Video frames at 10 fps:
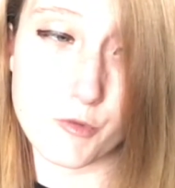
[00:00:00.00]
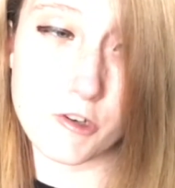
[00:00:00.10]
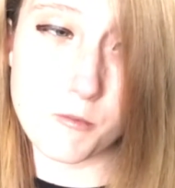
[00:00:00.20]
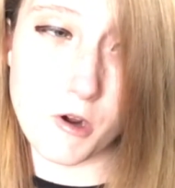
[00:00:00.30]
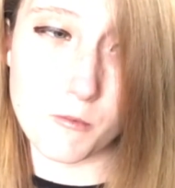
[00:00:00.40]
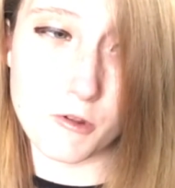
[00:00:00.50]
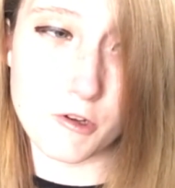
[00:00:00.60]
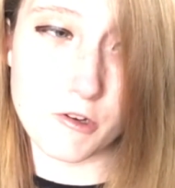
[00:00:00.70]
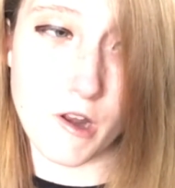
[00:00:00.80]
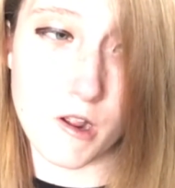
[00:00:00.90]
popular
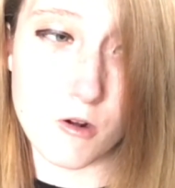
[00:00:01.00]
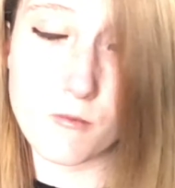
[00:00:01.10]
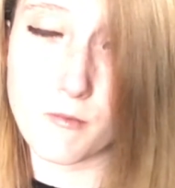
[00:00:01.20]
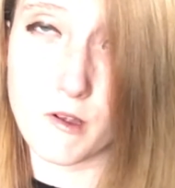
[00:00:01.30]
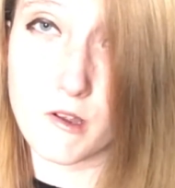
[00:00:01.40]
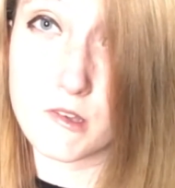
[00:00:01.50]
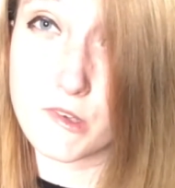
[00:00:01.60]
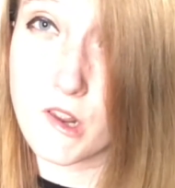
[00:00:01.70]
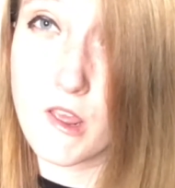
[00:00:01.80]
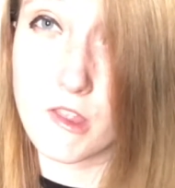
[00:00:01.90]
now, but they are